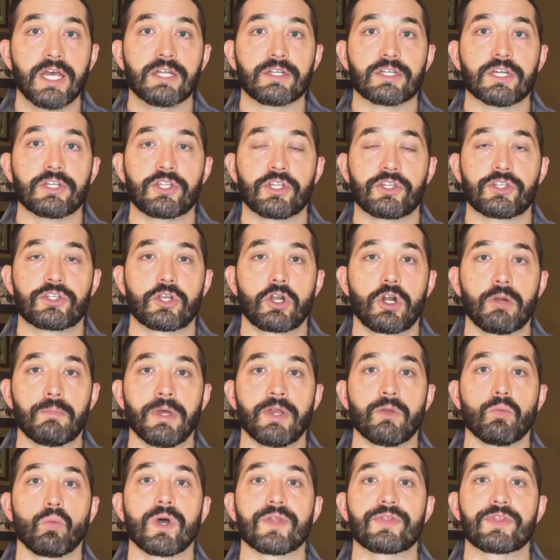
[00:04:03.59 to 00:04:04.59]
to
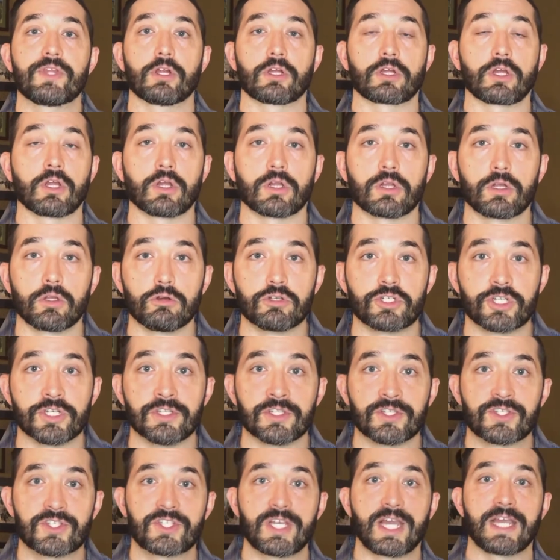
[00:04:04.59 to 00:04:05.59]
determine what their
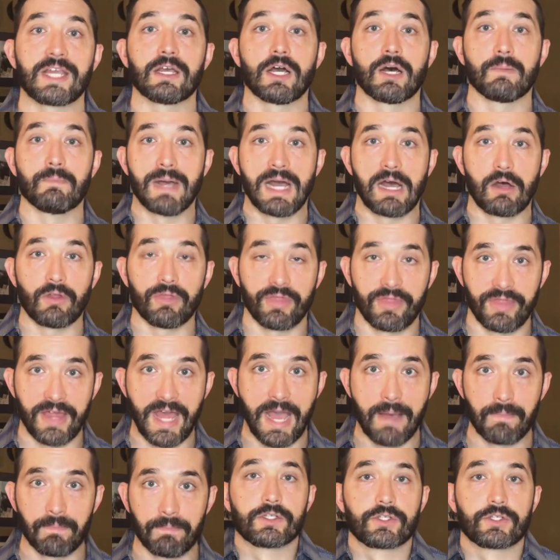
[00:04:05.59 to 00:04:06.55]
conclusions say about them.